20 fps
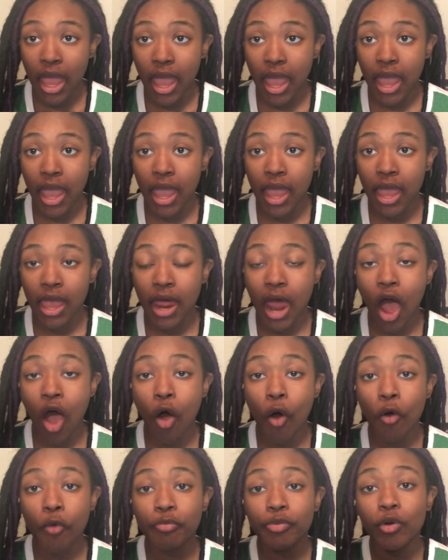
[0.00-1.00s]
And I
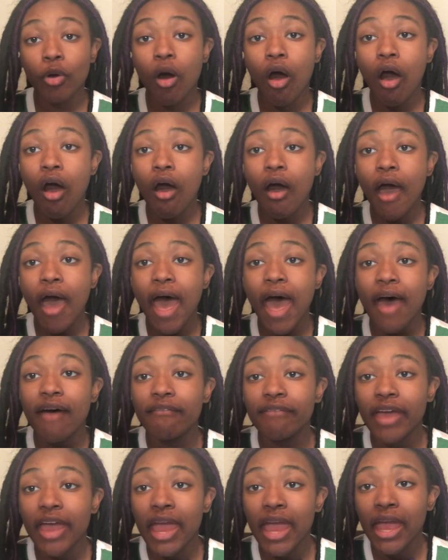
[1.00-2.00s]
hope you all
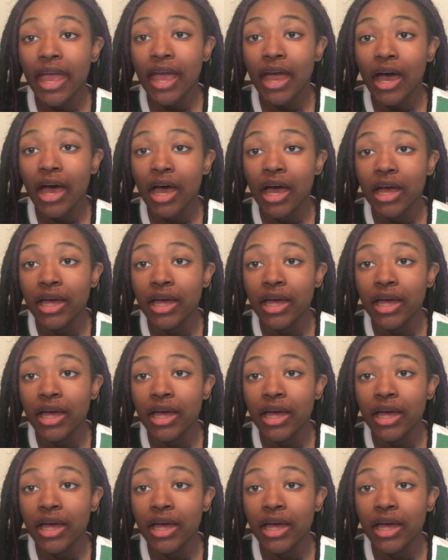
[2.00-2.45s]
have a